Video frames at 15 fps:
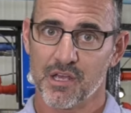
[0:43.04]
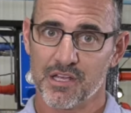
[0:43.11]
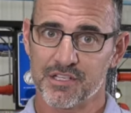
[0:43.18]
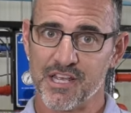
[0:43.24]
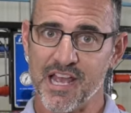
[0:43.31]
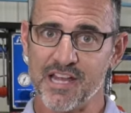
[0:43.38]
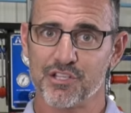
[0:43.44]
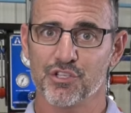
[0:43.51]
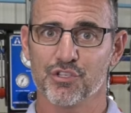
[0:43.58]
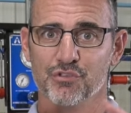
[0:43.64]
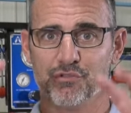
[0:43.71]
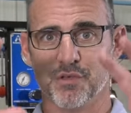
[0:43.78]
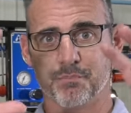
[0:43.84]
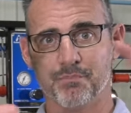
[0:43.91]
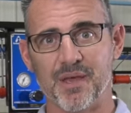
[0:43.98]
Attached
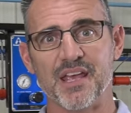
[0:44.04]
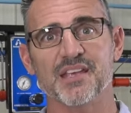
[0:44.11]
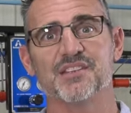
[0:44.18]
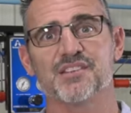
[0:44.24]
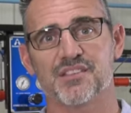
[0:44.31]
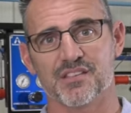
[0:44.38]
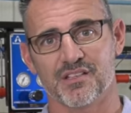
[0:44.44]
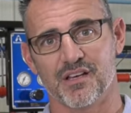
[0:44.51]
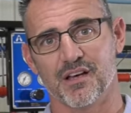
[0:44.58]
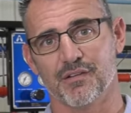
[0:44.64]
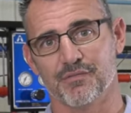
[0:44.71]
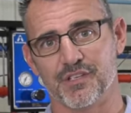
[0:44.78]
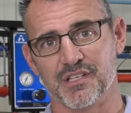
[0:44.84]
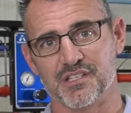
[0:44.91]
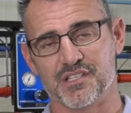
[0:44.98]
to the base
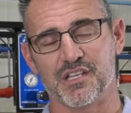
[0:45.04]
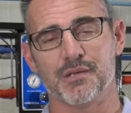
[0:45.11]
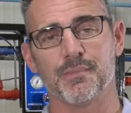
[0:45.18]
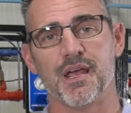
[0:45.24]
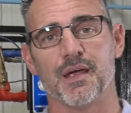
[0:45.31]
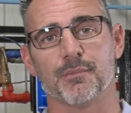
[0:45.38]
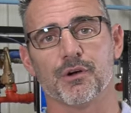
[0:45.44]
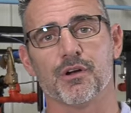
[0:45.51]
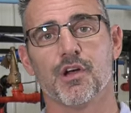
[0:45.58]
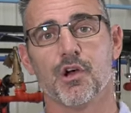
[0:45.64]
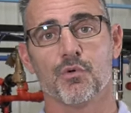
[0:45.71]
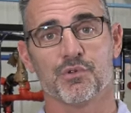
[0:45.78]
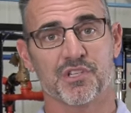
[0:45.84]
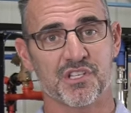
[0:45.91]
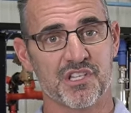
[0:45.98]
of the steam hammer
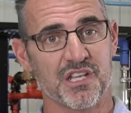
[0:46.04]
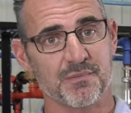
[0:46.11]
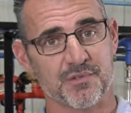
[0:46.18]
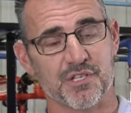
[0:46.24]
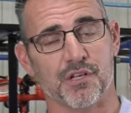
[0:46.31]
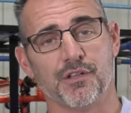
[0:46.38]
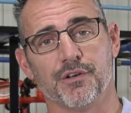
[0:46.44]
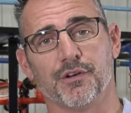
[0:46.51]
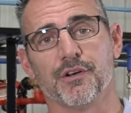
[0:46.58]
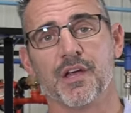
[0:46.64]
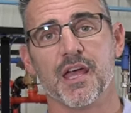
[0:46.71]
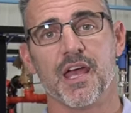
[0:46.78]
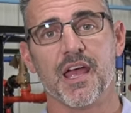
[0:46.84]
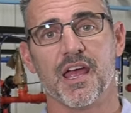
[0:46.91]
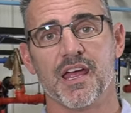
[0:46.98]
was a steam cylinder,
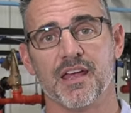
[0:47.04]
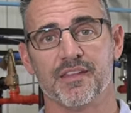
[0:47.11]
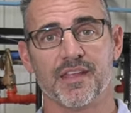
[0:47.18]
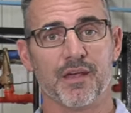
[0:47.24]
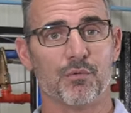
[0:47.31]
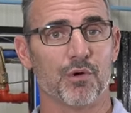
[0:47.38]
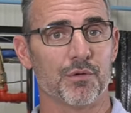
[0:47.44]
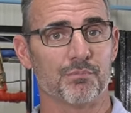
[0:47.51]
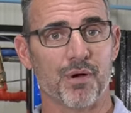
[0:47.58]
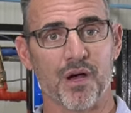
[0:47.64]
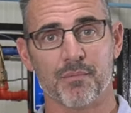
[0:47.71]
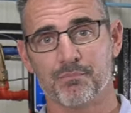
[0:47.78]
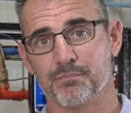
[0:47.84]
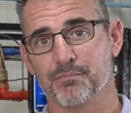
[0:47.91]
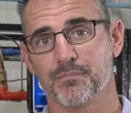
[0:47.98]
and they would
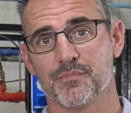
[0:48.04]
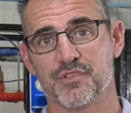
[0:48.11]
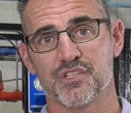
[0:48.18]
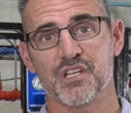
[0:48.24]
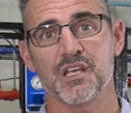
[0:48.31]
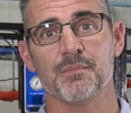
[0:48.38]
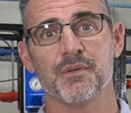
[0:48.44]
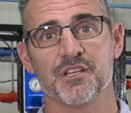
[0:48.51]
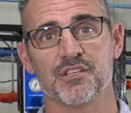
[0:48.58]
pump steam